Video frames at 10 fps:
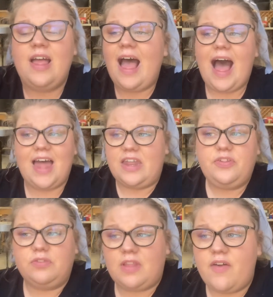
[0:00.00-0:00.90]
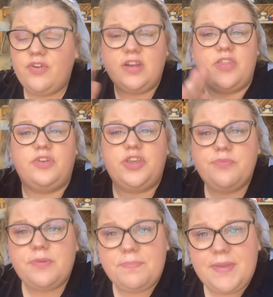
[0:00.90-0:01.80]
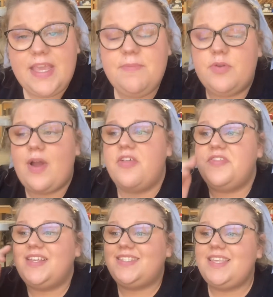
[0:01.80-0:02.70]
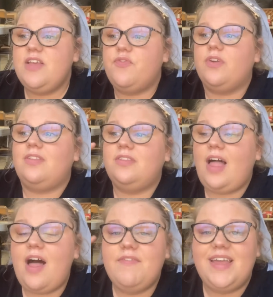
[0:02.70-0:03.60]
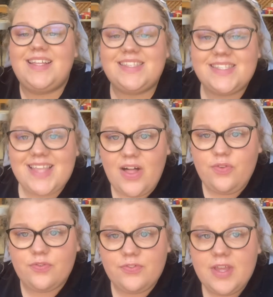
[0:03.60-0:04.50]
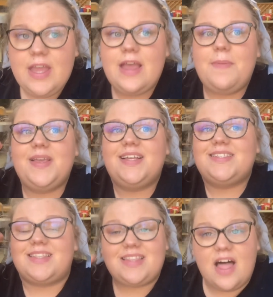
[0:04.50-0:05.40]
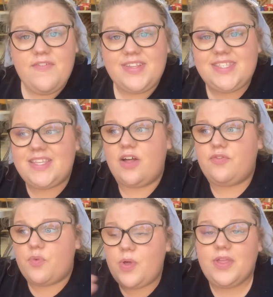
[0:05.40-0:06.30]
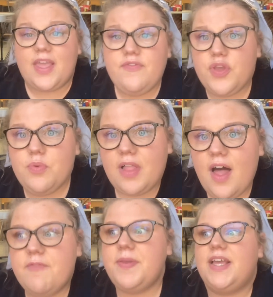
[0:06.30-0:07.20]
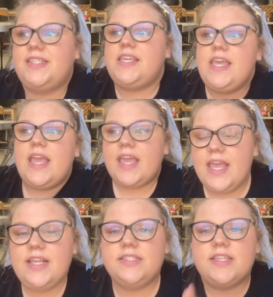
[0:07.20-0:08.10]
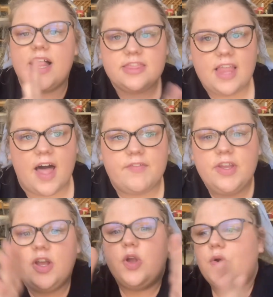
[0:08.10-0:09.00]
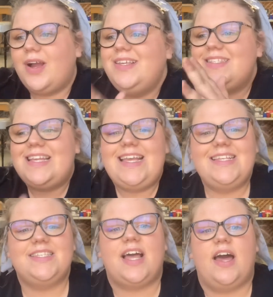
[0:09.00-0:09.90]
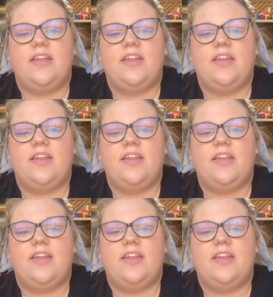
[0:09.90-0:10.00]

another lover, another human being, but rather they seek for love itself, because love itself will give you love, because he is love. Christ is God.